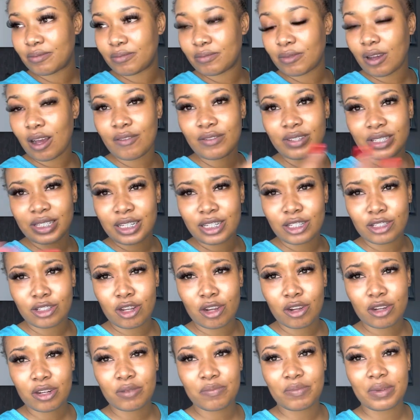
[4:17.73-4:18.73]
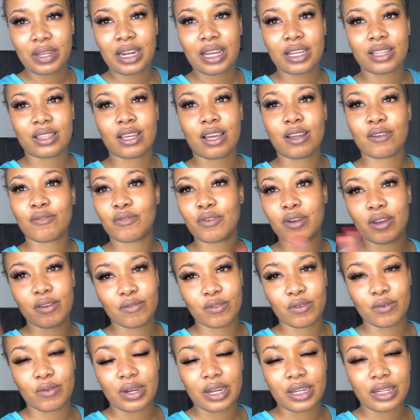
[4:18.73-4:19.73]
obviously it's not going to be like that for
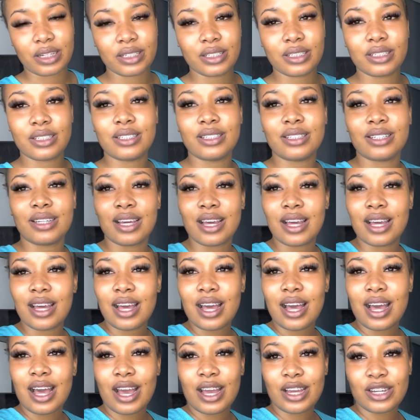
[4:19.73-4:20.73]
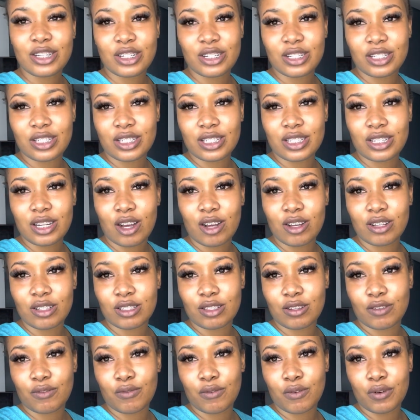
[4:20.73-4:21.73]
everyone. I just
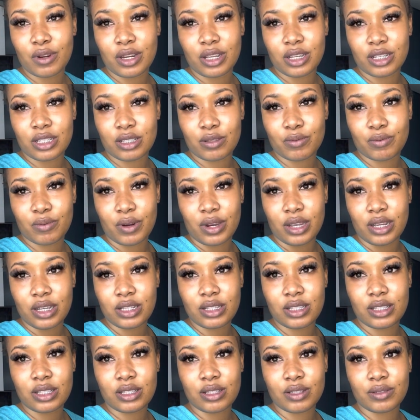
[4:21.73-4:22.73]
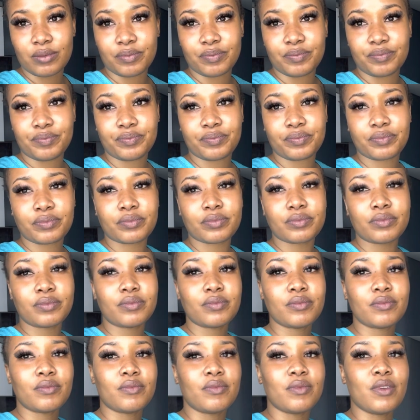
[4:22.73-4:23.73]
asked for an express.
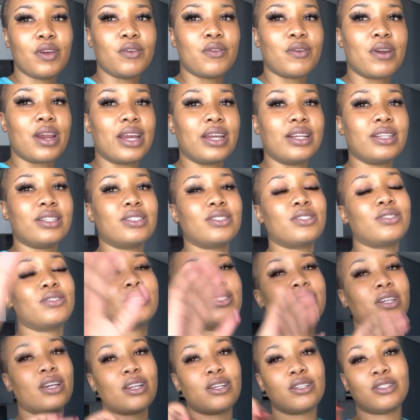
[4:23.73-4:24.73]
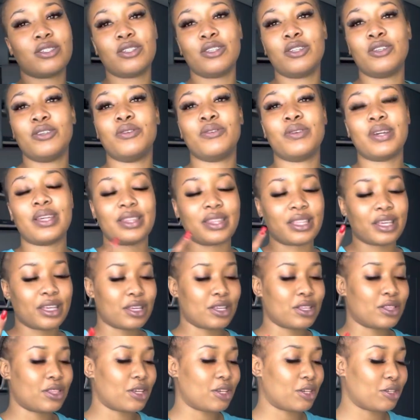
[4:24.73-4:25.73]
Alright, so shout out to you, and
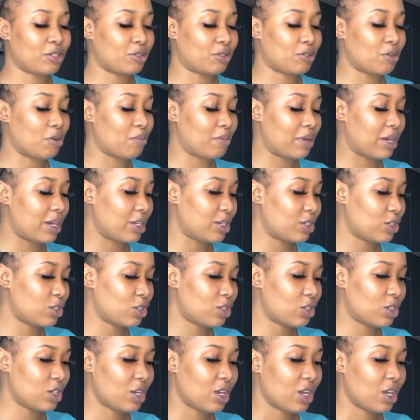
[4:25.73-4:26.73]
thank you so much.